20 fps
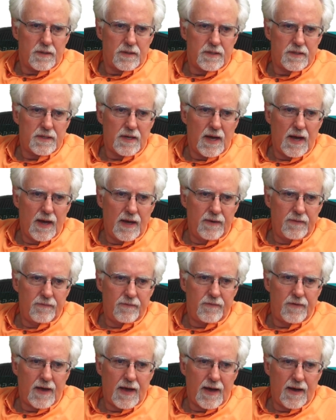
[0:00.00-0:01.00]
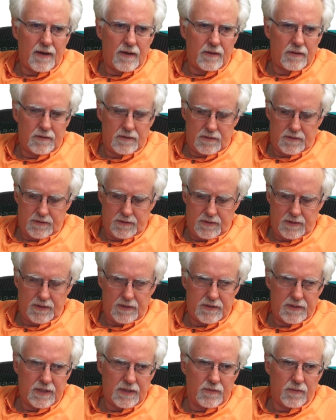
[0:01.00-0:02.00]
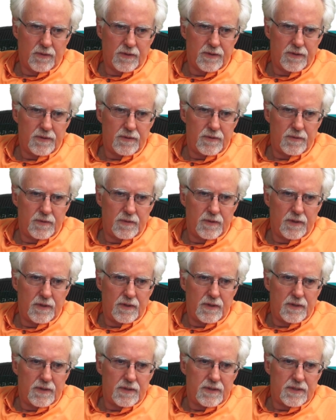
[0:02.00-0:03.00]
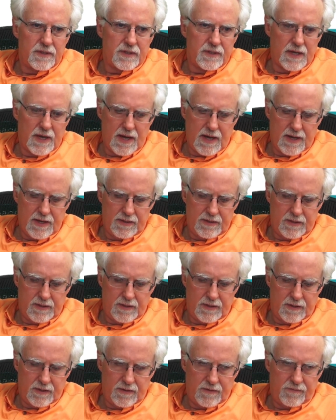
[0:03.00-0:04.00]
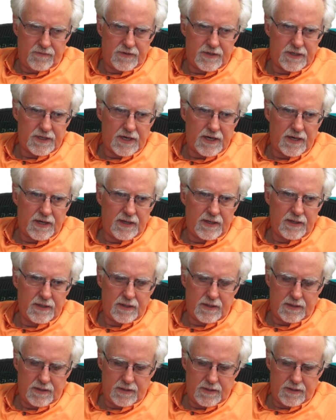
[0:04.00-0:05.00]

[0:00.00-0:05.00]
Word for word: sine val is equal to sine of j.